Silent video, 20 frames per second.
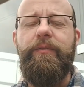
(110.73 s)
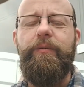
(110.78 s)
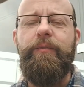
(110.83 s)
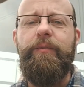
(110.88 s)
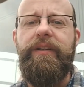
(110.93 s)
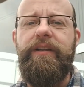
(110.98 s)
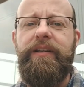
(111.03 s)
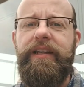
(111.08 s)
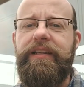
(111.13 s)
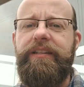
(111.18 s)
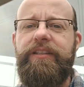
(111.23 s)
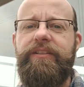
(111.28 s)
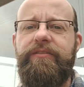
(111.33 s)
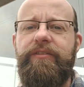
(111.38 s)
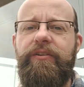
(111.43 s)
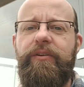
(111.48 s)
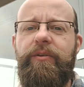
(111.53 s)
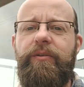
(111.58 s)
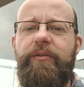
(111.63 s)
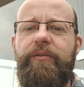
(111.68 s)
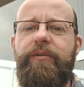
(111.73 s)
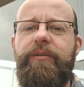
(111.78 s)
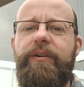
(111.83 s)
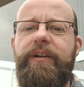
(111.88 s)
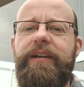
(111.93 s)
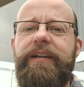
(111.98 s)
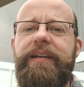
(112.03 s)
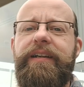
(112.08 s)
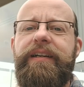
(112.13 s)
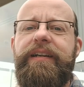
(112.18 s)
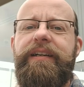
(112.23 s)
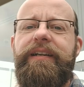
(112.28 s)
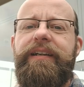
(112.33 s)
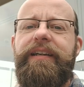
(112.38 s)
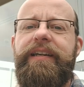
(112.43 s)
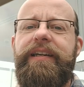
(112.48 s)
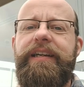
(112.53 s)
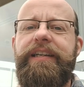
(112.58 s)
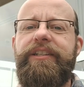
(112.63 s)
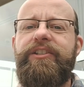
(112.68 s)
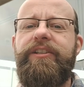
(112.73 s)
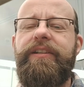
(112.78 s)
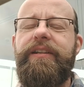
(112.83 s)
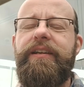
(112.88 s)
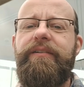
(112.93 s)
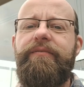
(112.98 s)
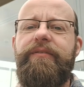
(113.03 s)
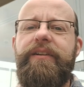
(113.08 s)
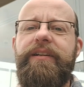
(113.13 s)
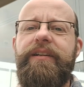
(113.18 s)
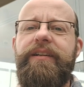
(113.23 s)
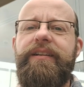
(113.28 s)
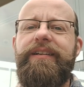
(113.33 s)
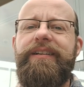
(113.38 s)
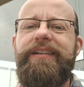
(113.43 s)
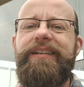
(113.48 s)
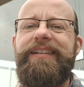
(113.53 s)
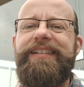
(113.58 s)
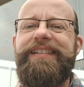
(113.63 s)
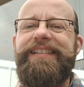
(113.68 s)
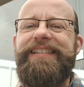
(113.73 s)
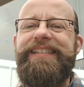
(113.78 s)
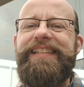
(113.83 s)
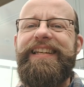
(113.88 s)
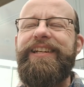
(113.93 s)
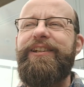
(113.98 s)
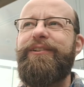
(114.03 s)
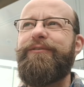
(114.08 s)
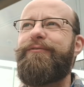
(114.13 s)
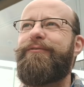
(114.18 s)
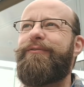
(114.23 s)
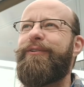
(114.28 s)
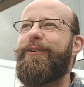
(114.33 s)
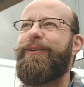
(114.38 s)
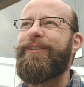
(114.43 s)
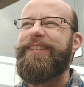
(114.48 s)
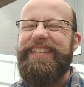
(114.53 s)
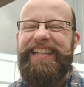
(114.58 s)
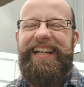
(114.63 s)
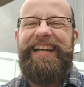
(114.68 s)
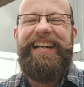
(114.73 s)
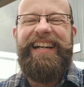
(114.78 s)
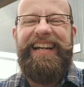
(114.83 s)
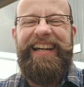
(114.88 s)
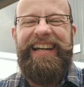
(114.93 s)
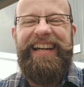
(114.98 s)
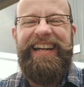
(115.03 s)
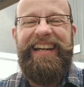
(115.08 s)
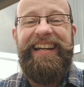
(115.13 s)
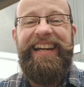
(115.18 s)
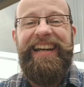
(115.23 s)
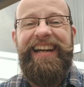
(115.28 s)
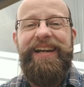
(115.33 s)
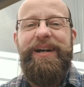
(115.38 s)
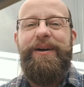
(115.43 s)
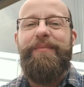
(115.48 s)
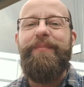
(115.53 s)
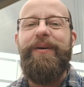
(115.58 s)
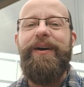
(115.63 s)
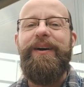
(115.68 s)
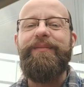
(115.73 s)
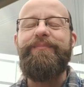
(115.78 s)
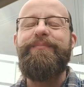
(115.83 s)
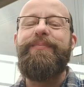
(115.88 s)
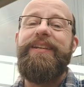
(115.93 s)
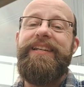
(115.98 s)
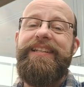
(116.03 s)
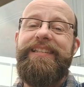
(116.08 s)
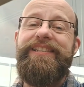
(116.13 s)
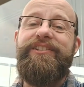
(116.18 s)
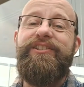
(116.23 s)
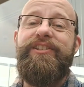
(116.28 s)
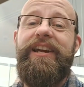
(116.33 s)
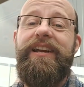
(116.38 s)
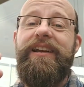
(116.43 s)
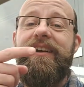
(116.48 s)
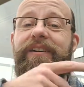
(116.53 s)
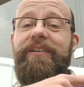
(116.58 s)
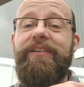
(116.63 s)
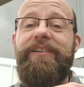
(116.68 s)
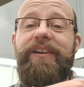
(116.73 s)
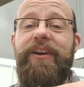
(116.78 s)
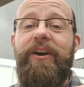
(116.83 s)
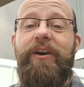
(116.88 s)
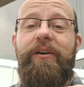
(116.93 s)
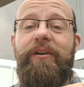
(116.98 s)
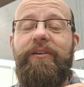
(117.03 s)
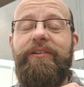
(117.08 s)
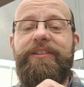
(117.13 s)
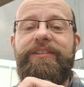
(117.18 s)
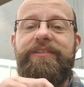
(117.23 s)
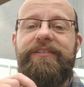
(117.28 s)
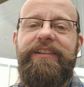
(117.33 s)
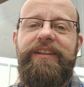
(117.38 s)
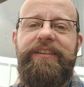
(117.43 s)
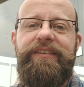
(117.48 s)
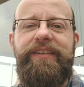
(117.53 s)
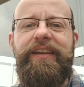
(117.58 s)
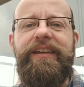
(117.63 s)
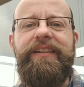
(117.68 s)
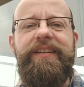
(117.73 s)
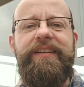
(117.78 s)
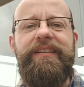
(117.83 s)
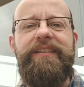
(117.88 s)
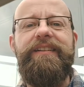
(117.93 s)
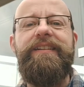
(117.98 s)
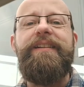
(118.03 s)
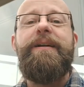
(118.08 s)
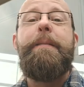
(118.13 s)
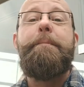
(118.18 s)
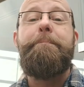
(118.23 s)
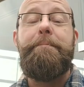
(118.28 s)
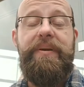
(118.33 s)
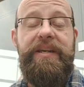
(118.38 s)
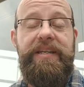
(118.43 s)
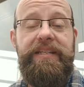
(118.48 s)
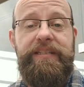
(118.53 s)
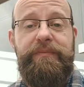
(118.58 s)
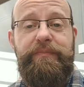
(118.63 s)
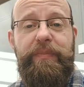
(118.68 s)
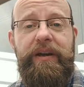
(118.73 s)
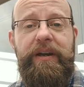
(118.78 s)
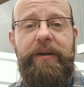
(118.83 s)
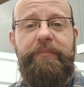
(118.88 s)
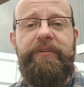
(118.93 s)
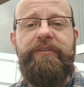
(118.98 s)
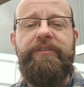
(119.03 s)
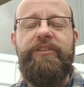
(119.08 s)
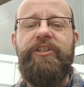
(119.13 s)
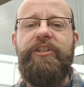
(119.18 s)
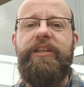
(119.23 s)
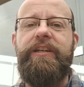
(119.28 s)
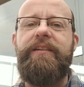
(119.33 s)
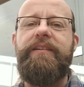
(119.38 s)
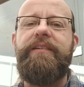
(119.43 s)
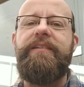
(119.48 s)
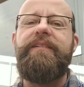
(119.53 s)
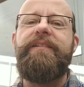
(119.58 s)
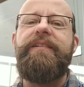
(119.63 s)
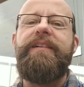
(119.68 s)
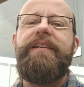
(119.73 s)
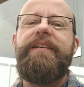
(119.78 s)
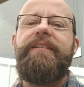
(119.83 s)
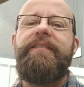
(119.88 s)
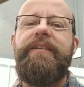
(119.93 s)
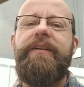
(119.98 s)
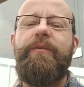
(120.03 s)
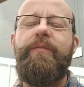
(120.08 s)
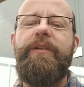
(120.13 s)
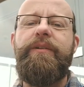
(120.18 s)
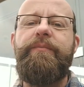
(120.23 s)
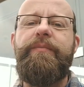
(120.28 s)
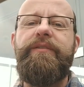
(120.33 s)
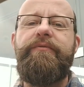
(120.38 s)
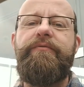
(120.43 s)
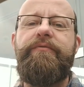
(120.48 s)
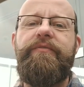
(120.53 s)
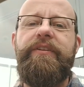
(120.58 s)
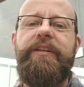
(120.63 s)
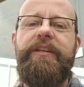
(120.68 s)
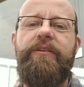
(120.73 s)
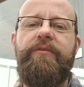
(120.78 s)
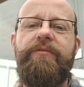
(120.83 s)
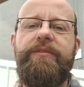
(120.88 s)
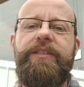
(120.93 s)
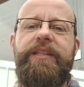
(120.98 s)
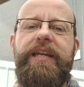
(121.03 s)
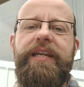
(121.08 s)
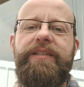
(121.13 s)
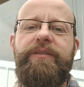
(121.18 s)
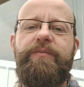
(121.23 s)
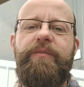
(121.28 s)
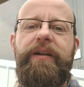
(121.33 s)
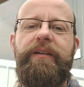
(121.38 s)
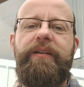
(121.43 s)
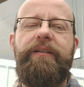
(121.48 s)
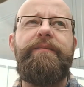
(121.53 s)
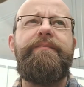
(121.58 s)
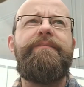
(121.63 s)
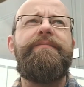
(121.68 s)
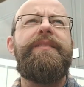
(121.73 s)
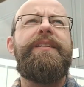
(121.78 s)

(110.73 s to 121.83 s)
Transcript: We'll let you know each and every single food. But please check out also Nathaniel Peace Piper's channel. There will be videos as well.